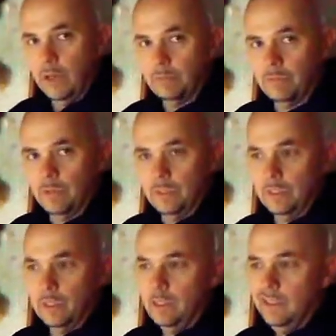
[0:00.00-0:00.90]
top
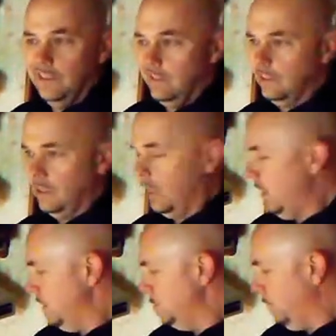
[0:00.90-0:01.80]
first. This is the
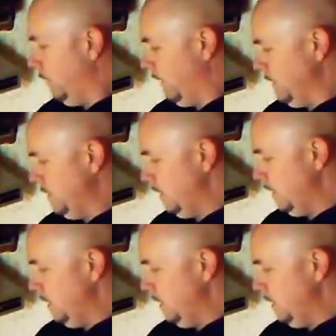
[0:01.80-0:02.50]
highest point,